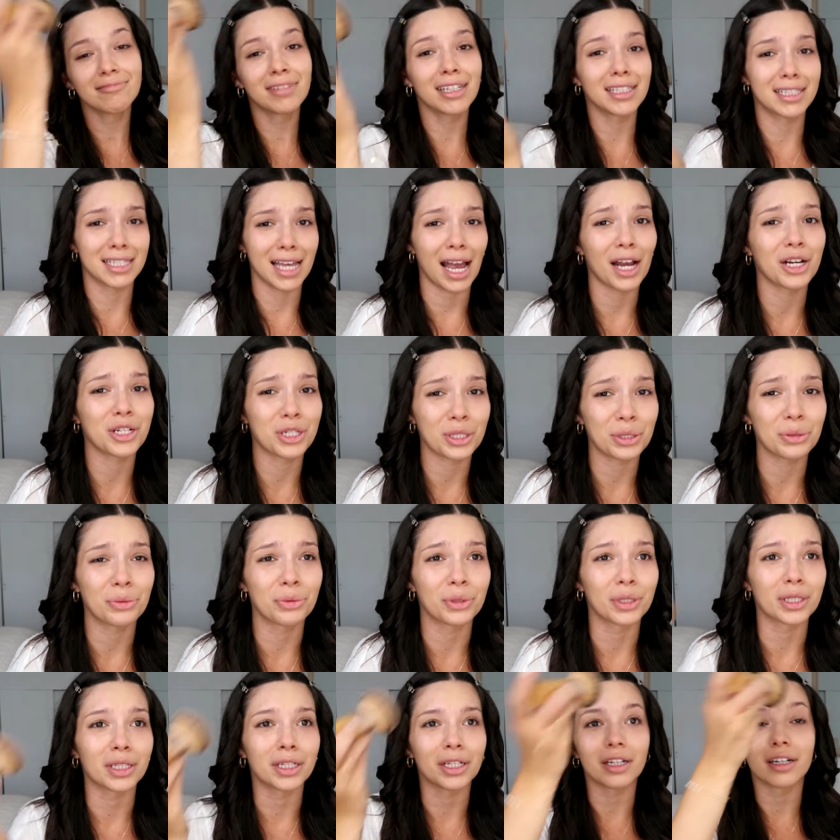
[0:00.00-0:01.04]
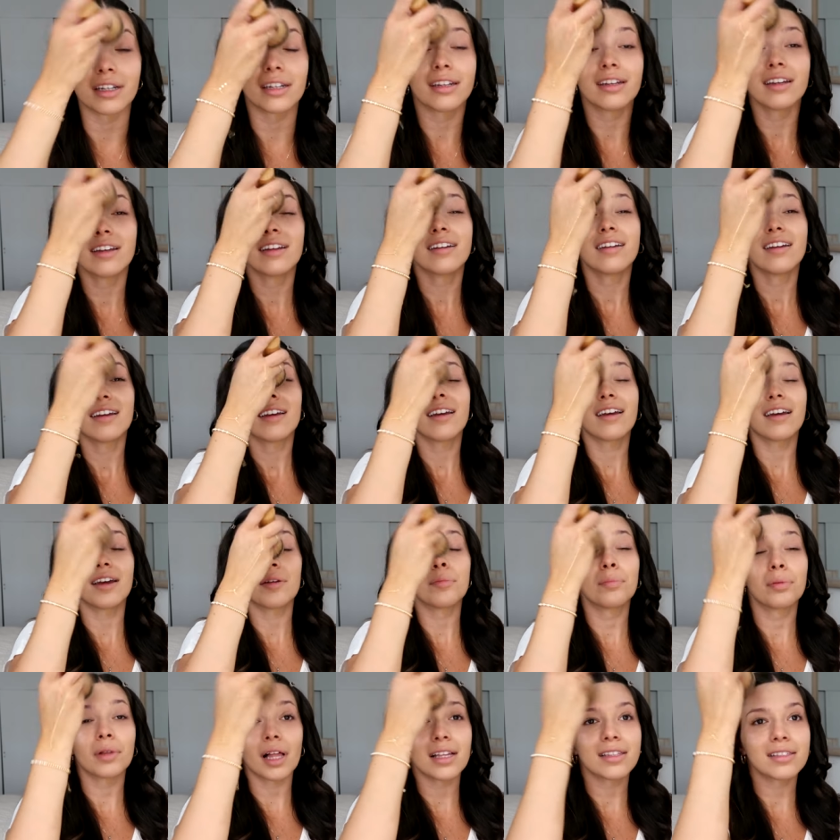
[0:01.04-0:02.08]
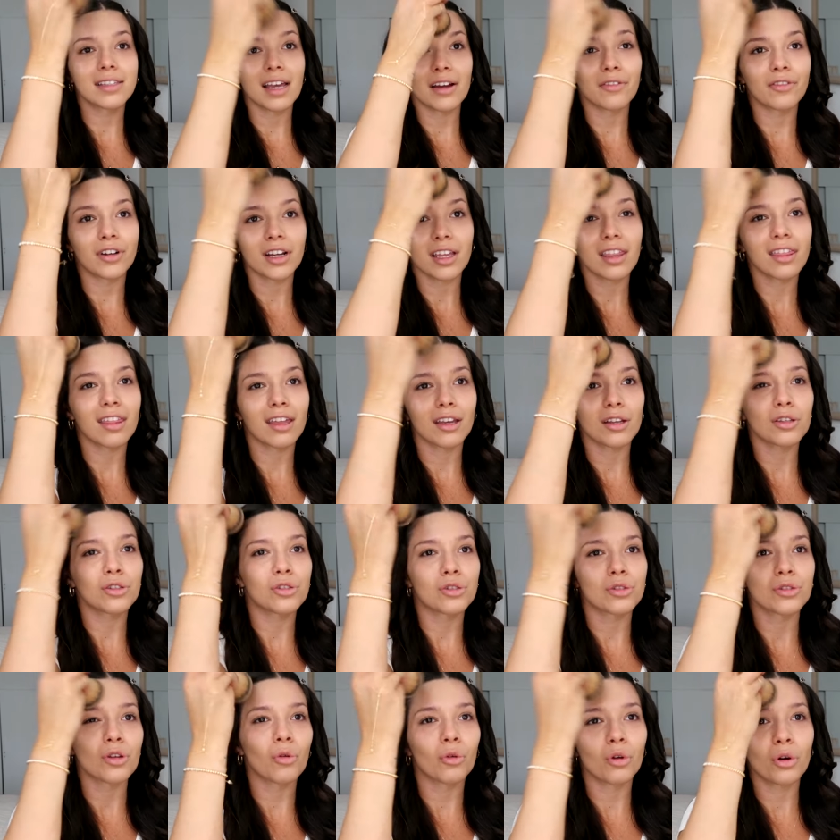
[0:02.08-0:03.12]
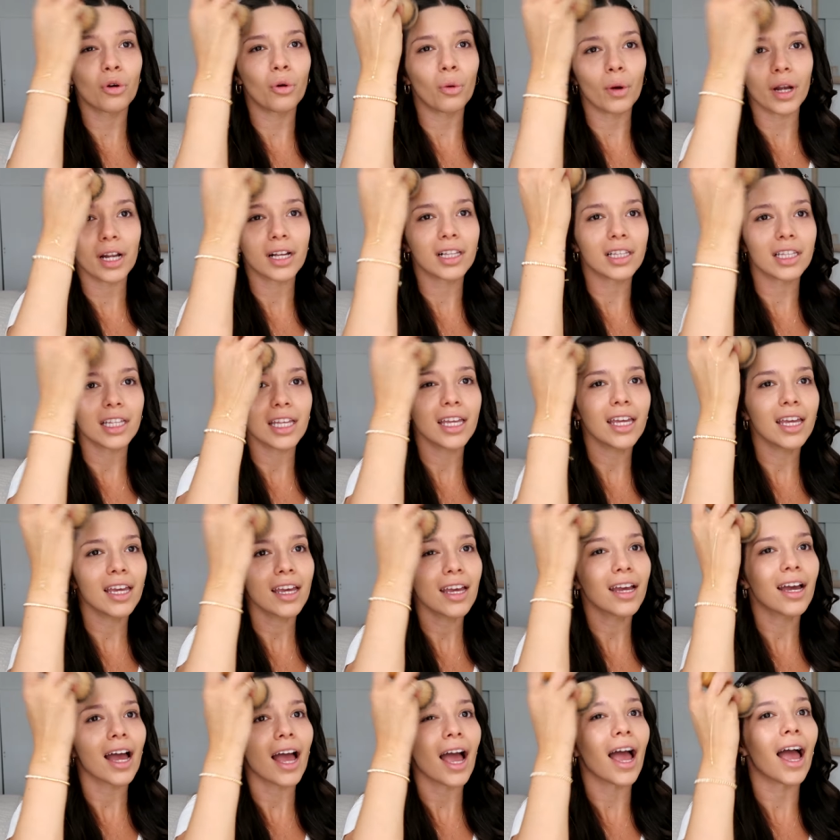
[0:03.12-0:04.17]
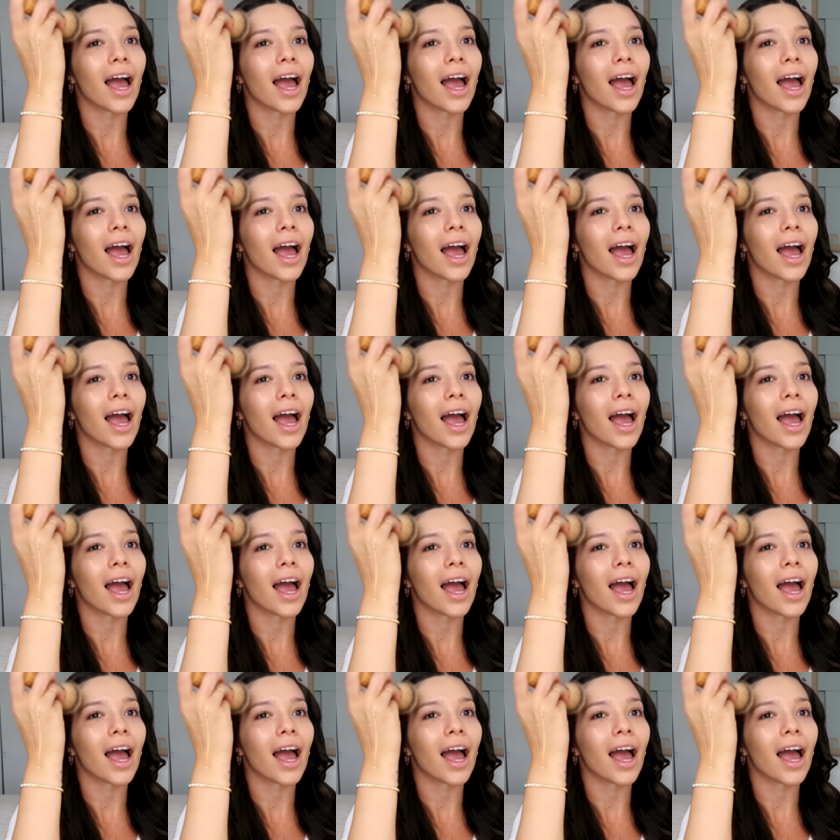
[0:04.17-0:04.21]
It's actually really good. It blends everything so quickly,